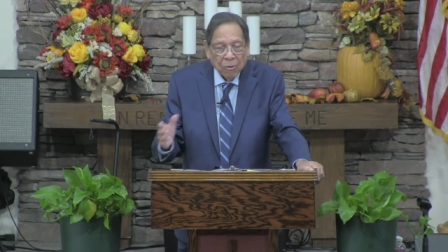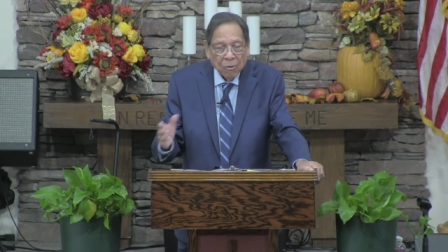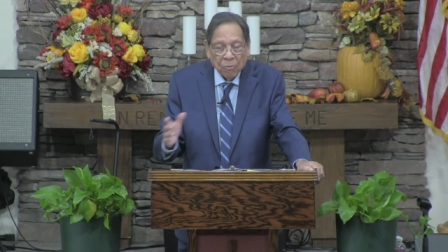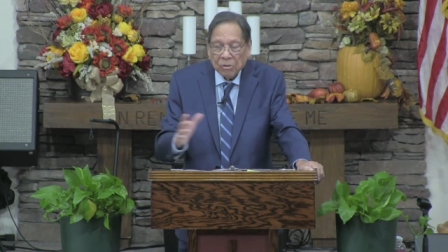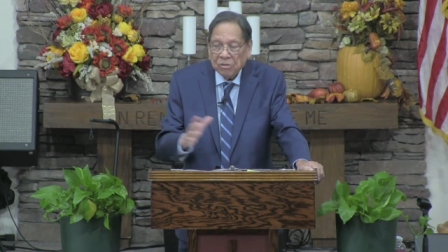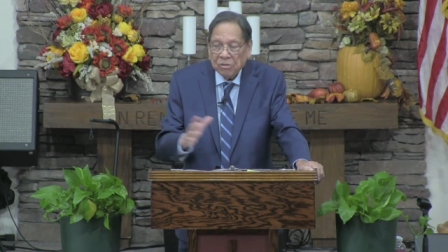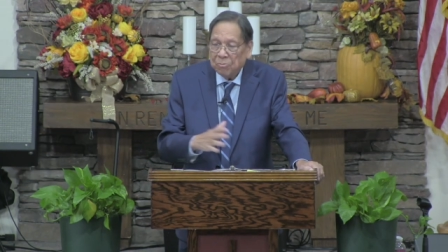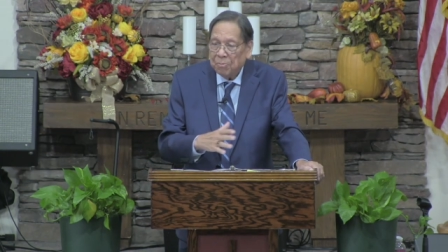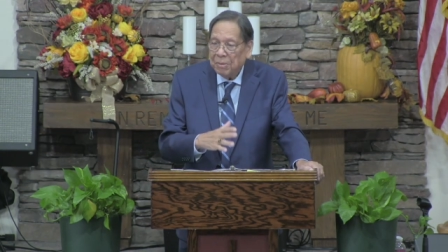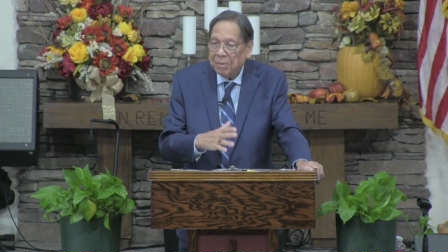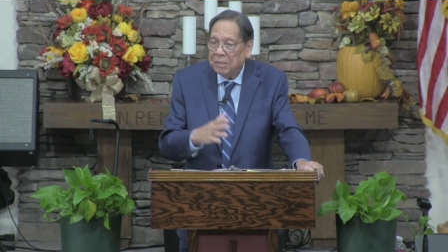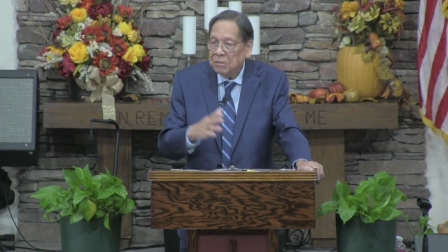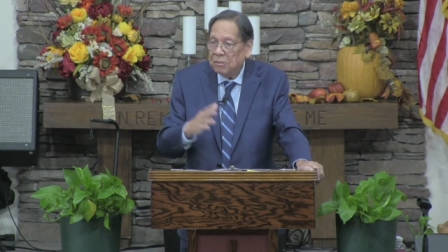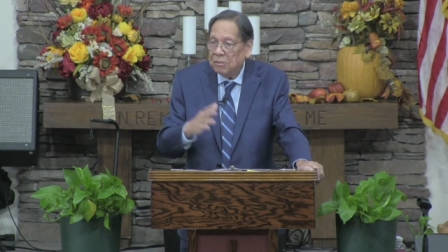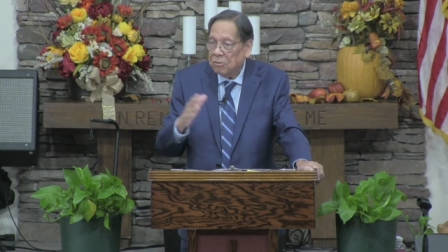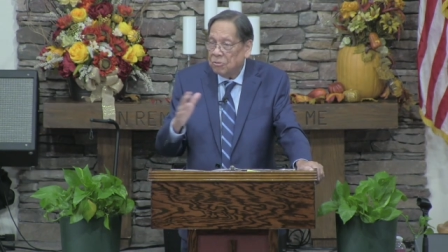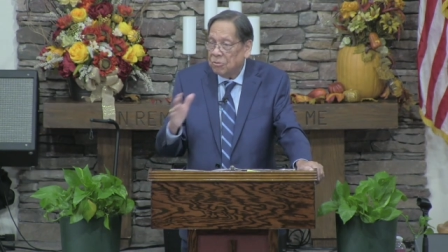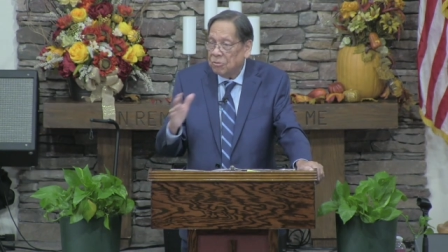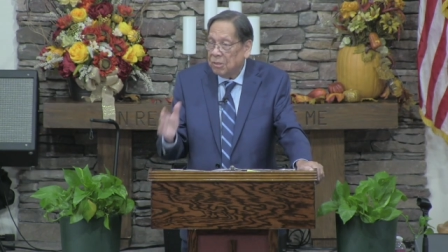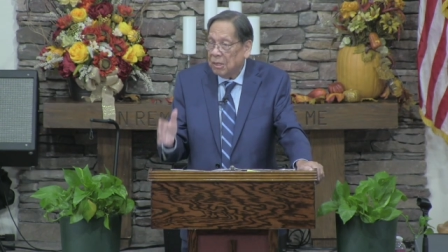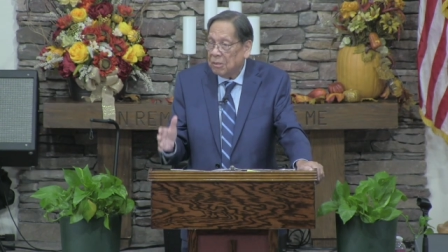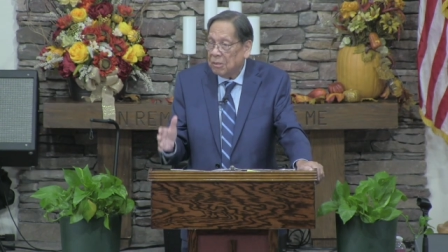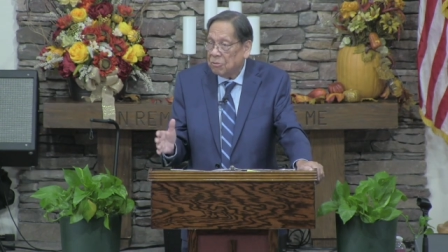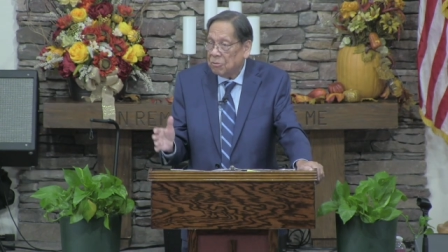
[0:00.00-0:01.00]
which means that
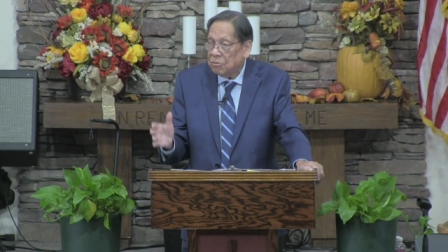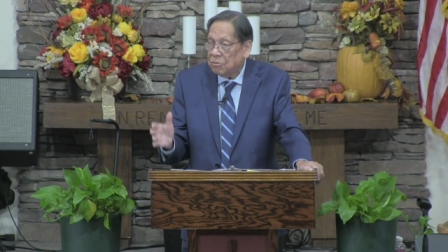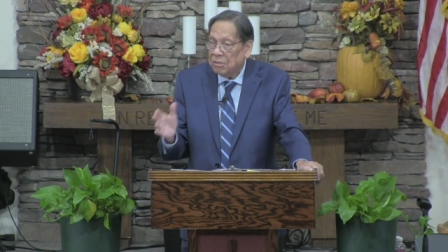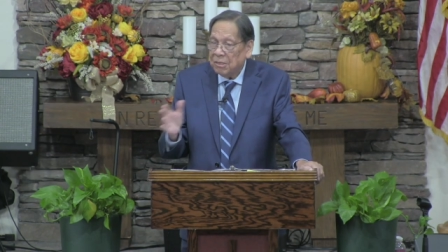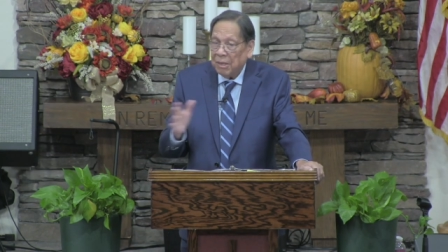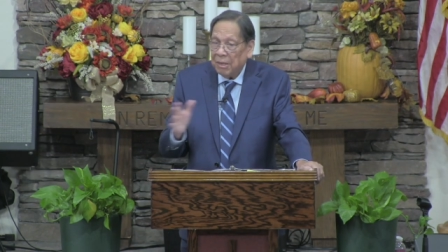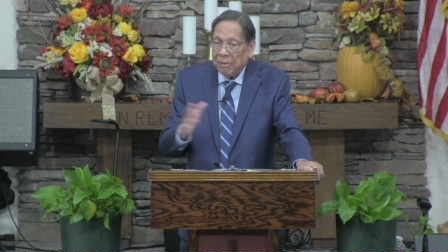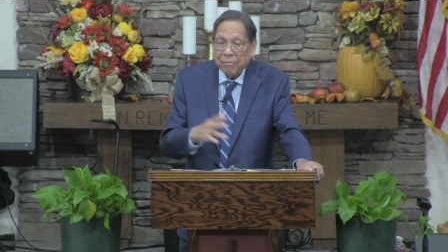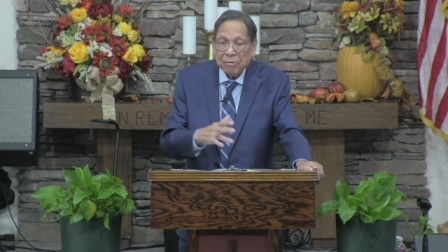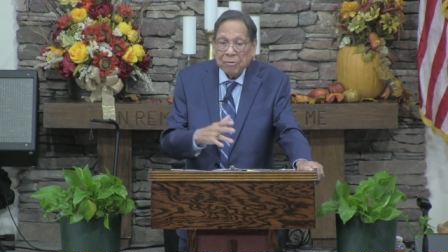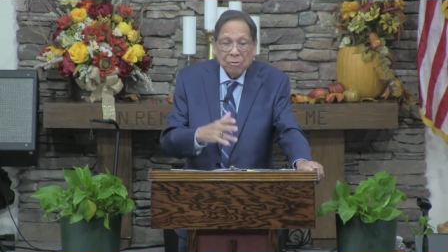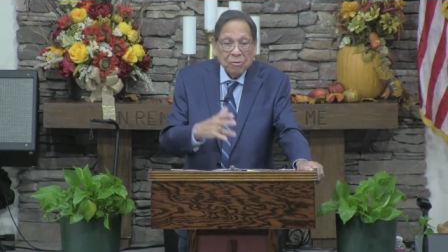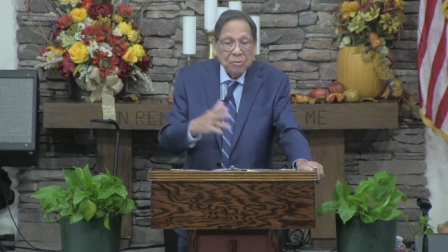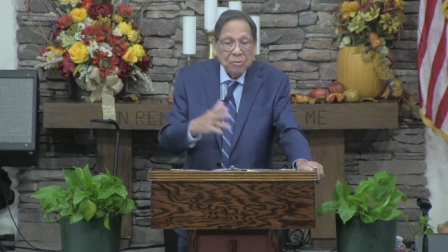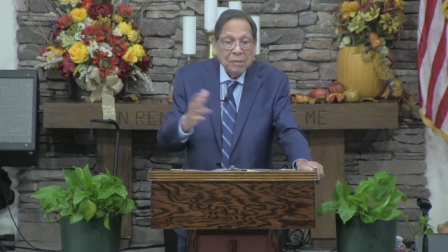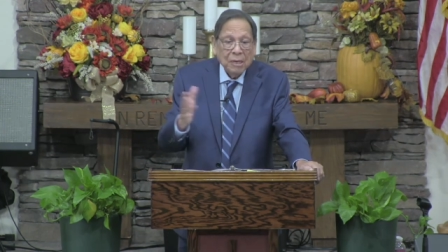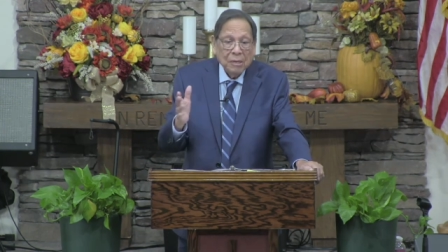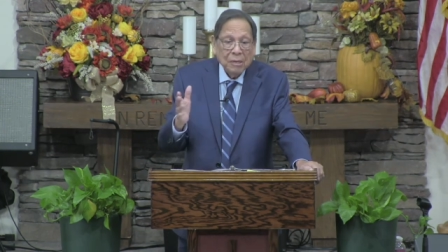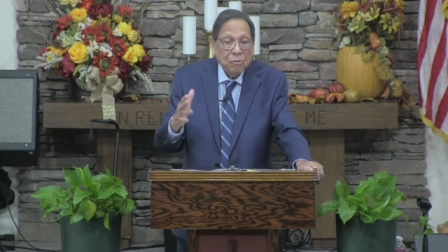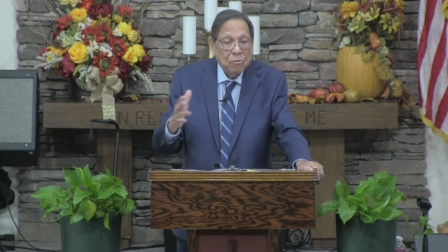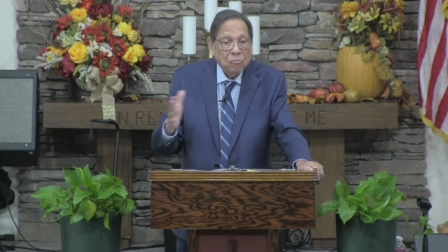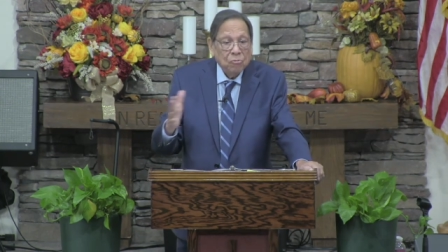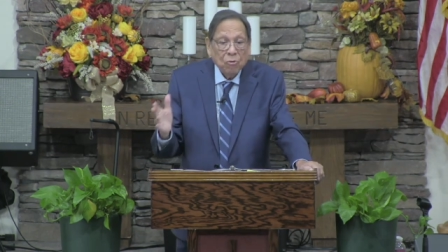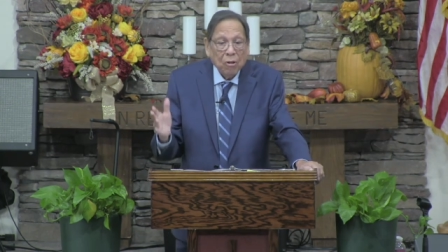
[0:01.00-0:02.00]
six or seven or
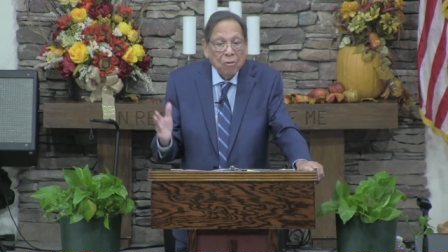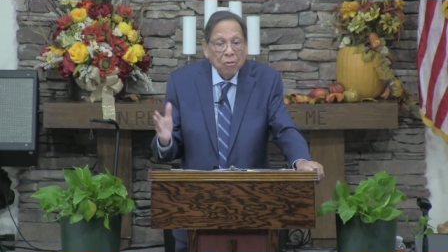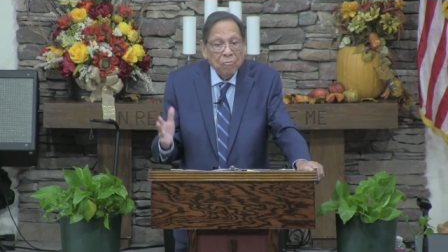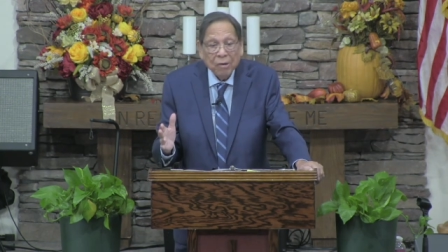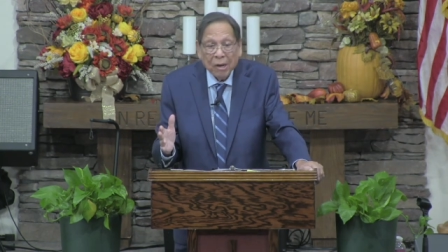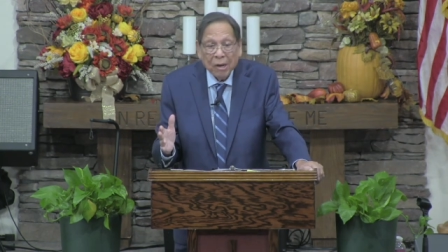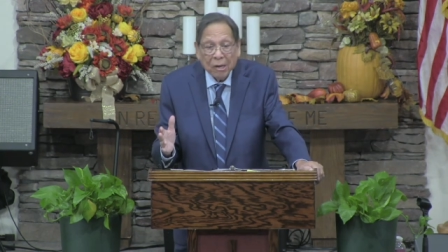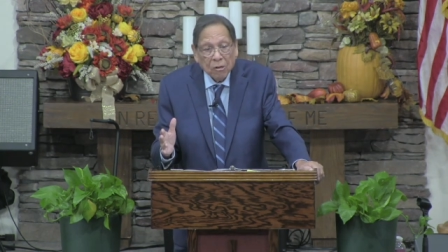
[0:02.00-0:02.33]
10 or 12